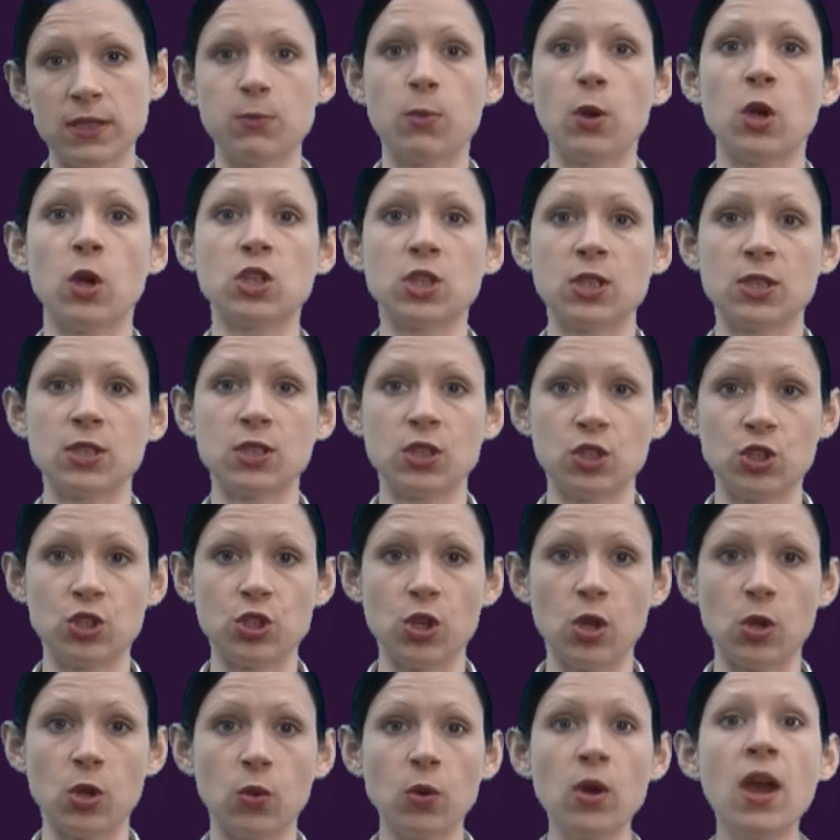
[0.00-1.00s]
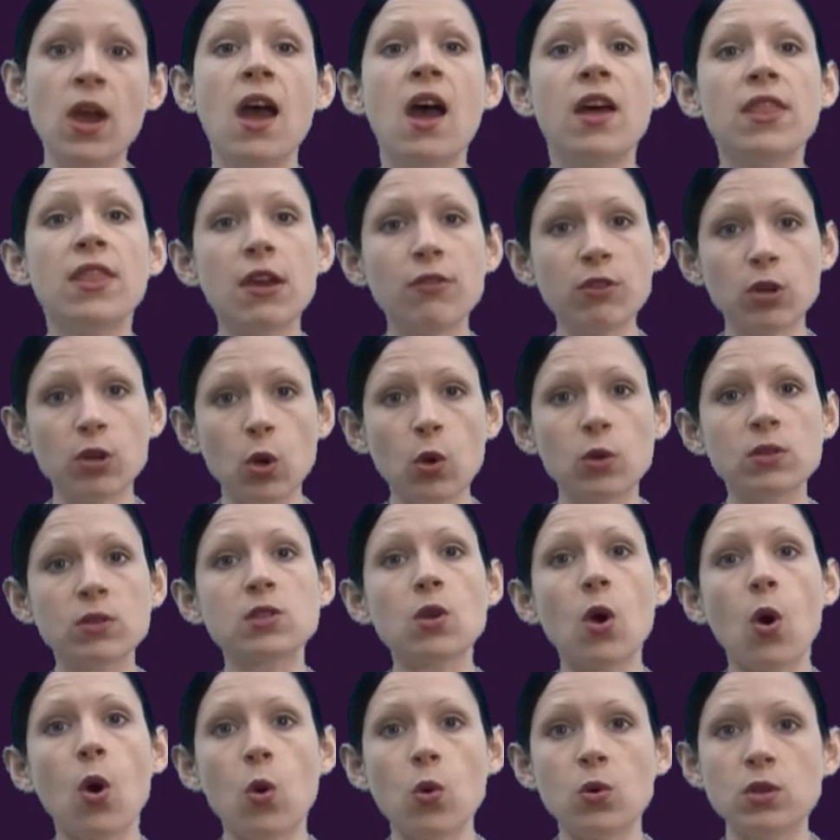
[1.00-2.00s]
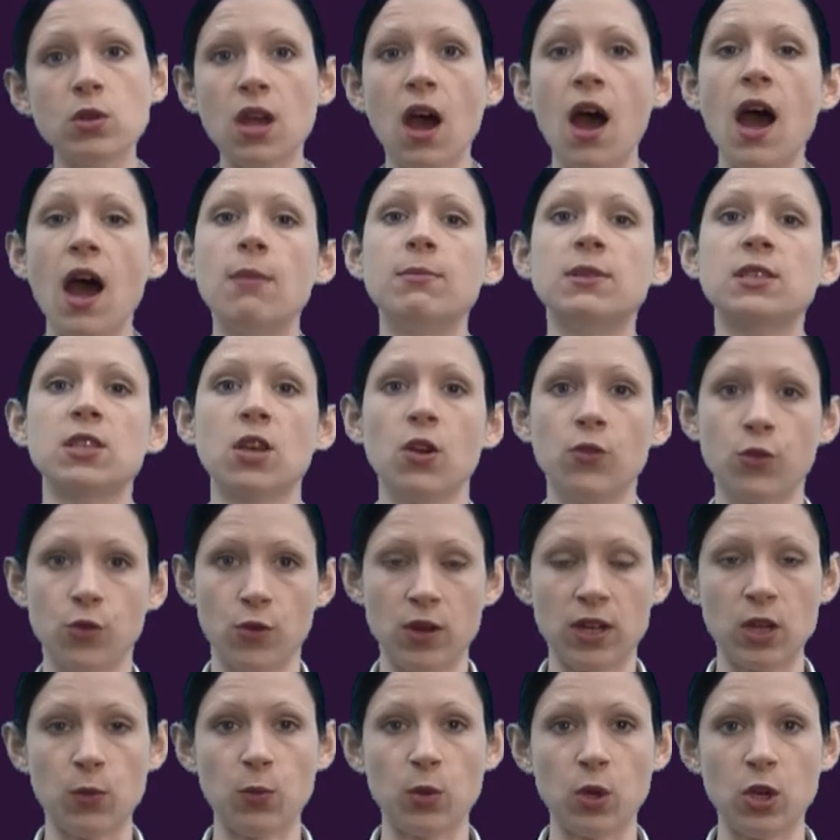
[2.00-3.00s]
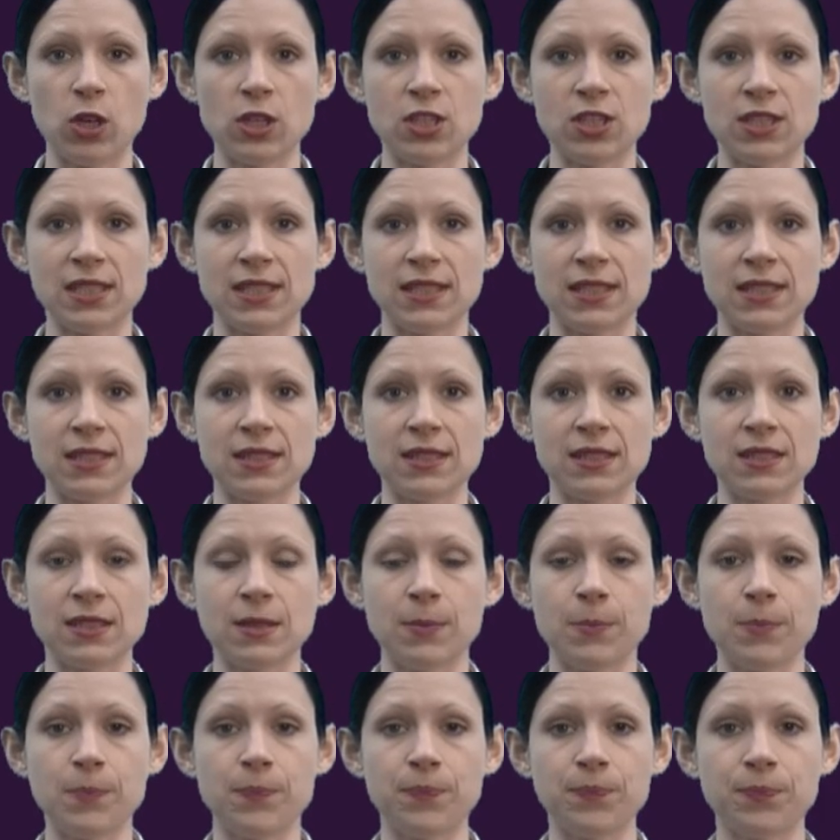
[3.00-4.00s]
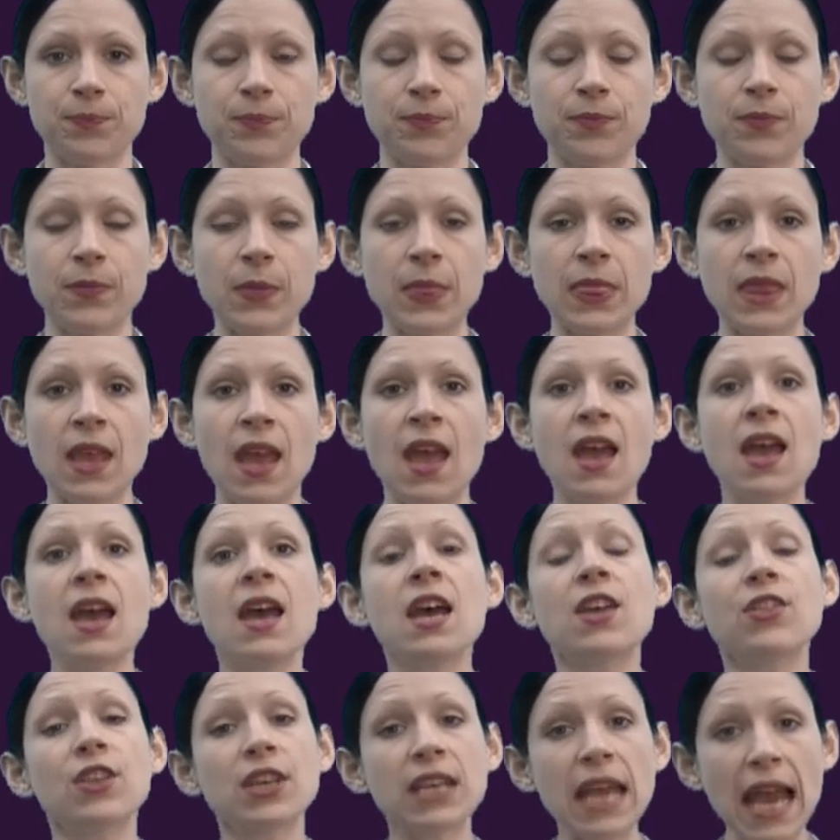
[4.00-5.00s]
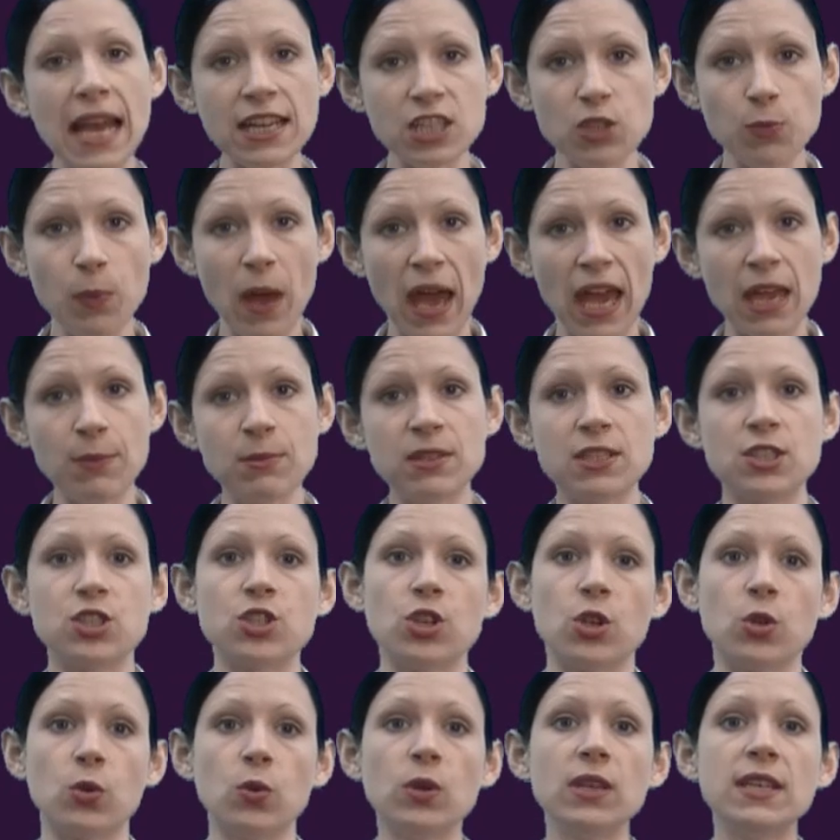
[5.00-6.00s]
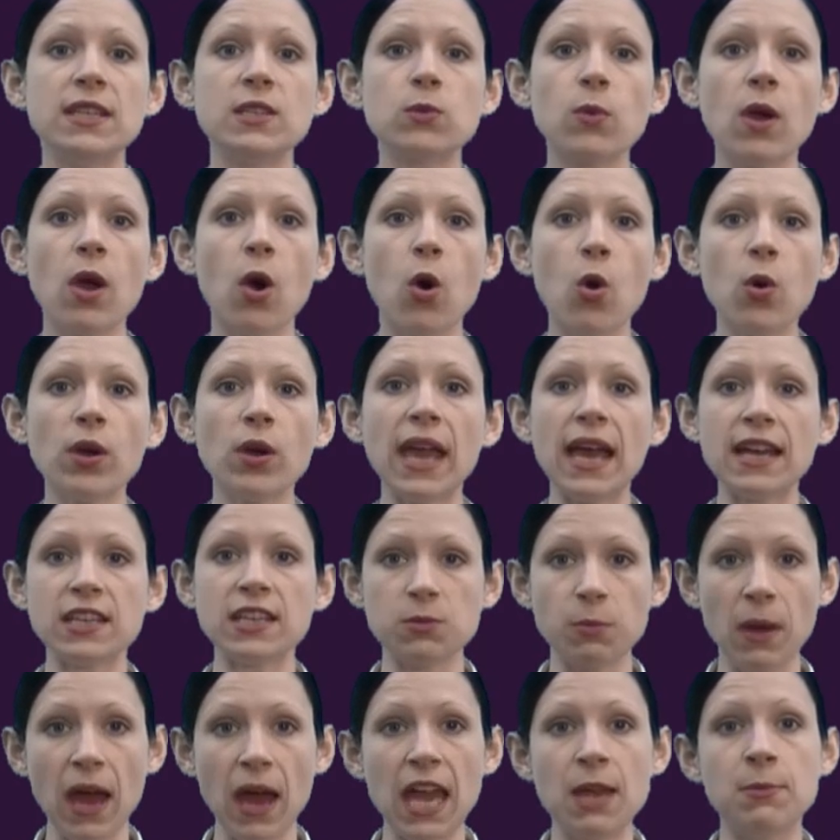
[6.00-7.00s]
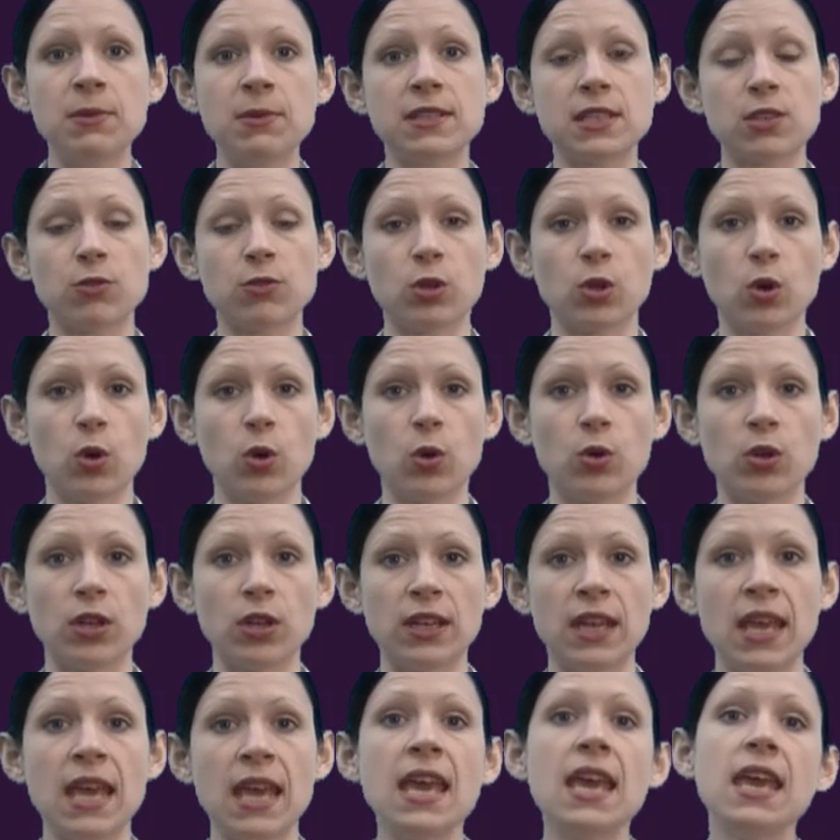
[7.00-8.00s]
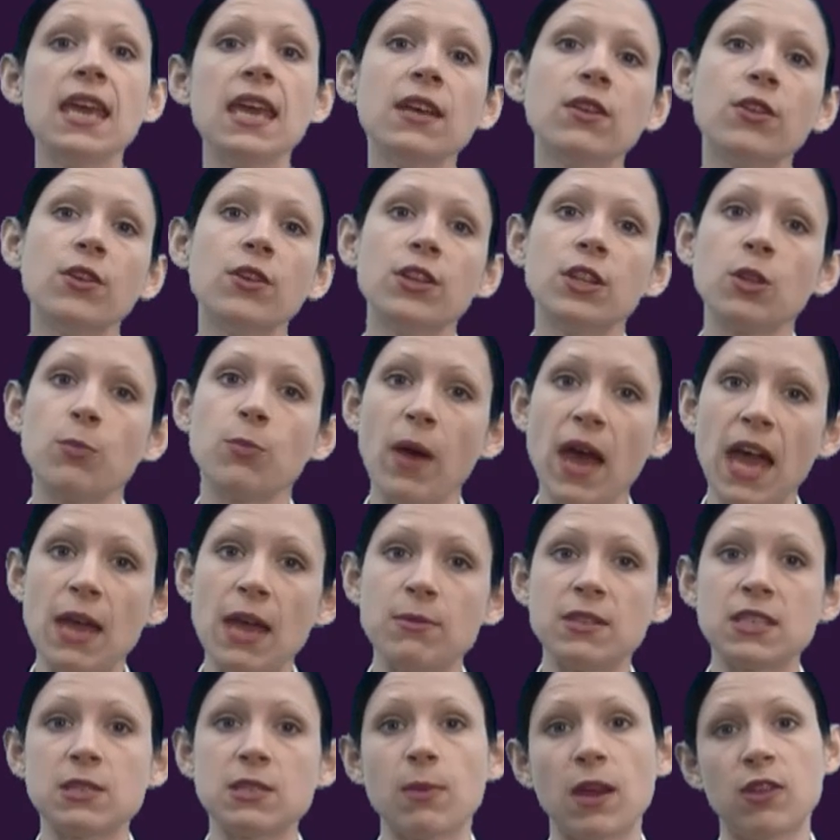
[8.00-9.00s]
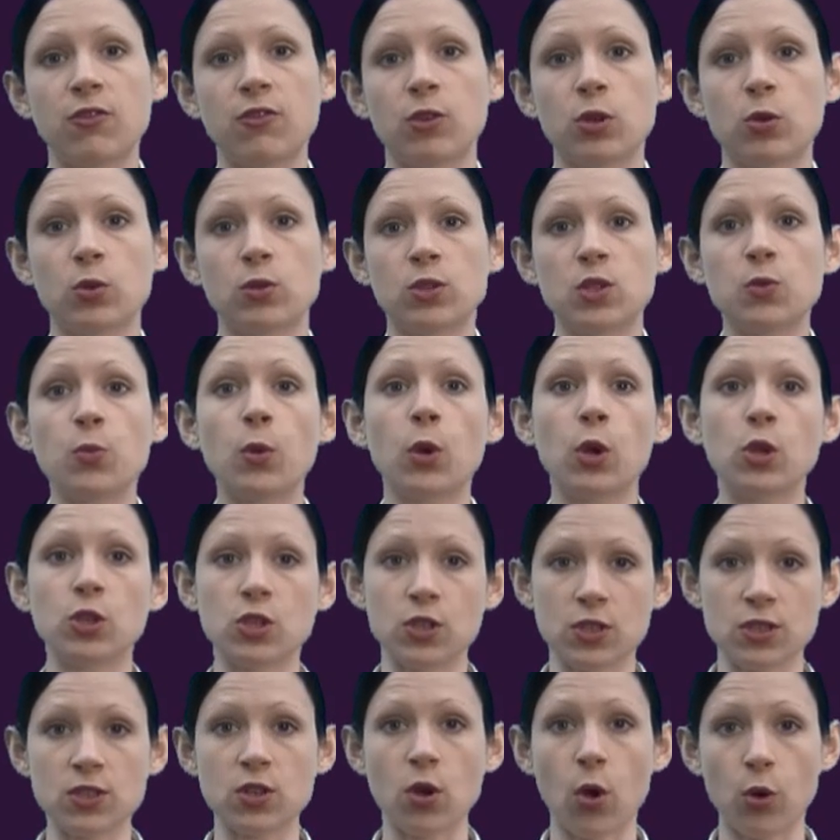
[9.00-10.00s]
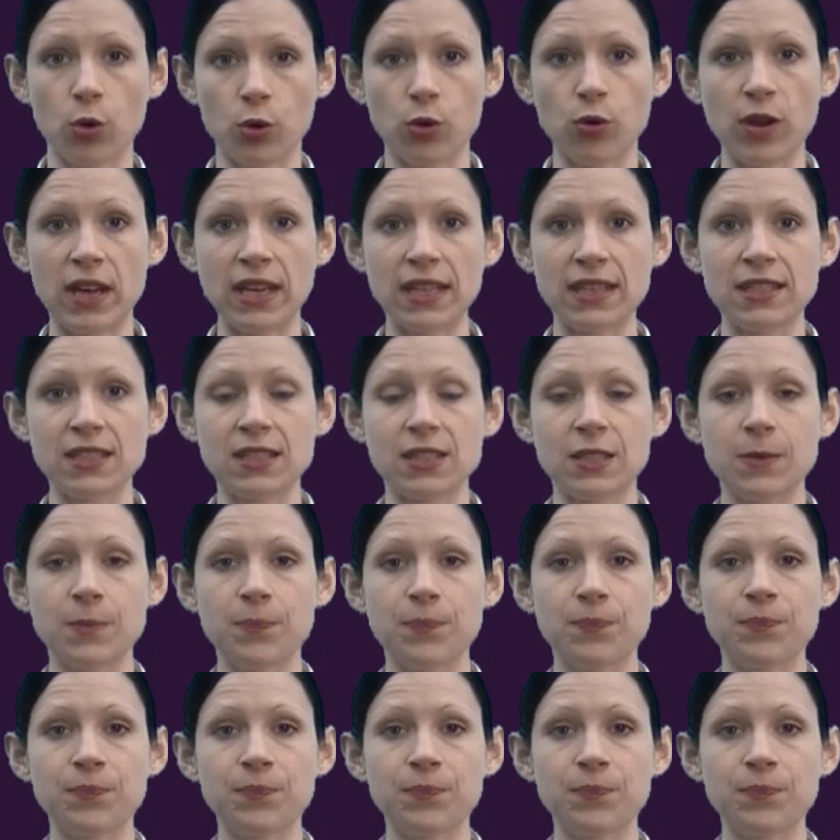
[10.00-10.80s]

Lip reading: purchaser's journal that records all types of credit purchases. The cash payments journal is where all cash payments are recorded, including the payments made for goods purchased on credit.